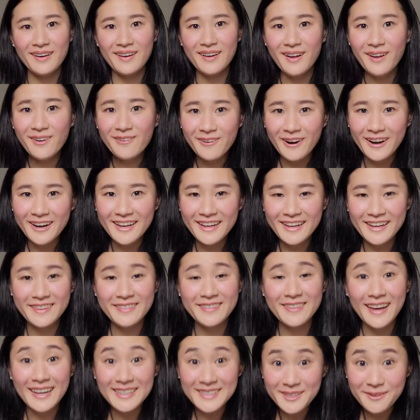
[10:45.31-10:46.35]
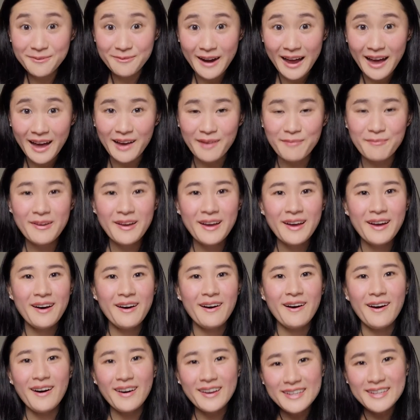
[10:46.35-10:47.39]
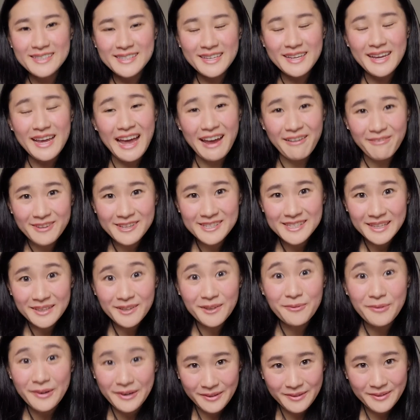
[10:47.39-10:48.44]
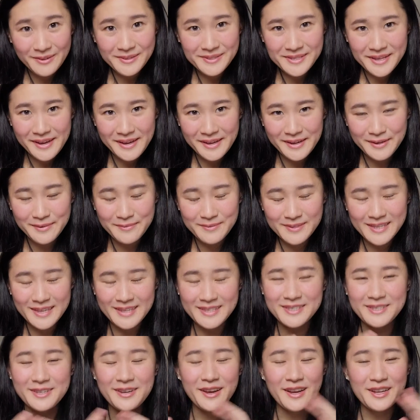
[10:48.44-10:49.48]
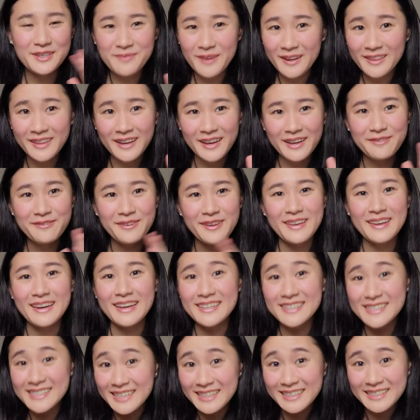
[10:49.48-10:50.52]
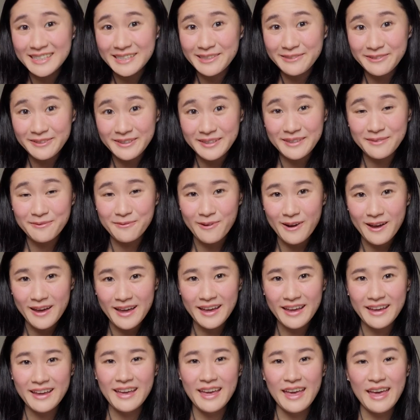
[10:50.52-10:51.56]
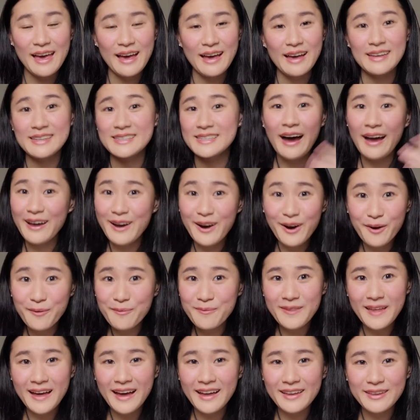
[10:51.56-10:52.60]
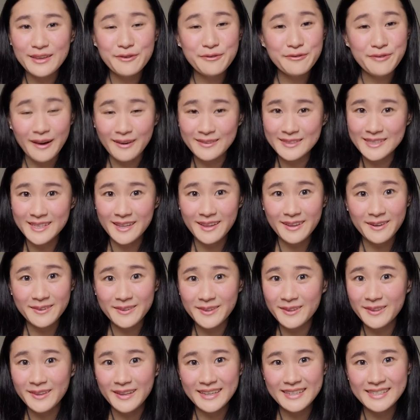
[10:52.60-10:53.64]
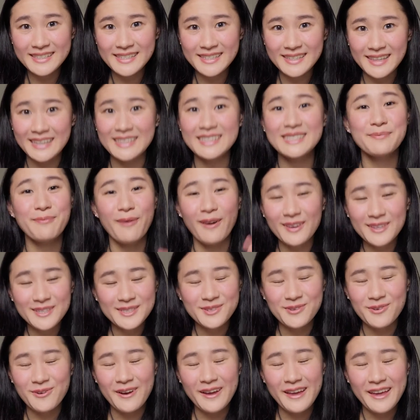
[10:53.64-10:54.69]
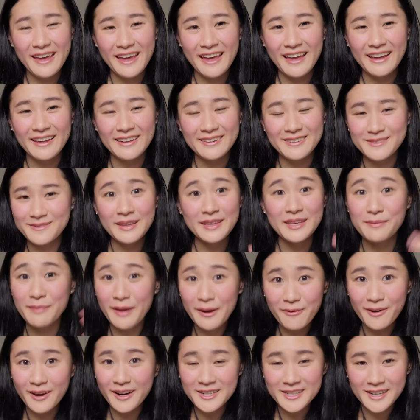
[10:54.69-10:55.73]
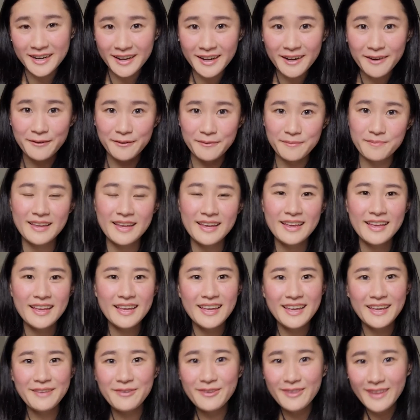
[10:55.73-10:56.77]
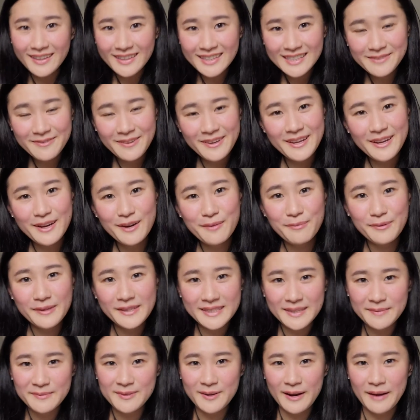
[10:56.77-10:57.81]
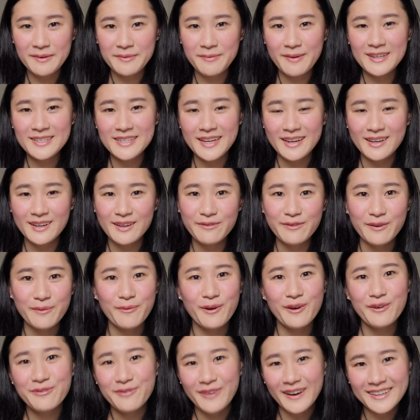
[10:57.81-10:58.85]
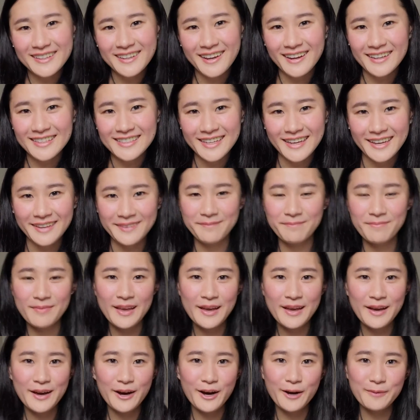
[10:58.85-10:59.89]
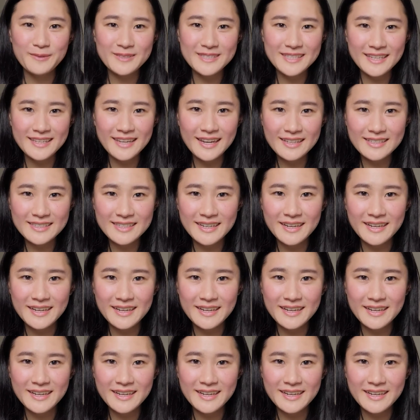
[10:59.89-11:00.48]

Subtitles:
Alrighty, and that's a wrap. Honestly, every single one of those items has changed my life in a significant way, and I hope that you found something on the list that sparks joy and you might want to check out. If you like this video, please subscribe to my channel for more fun content. Hope to see you next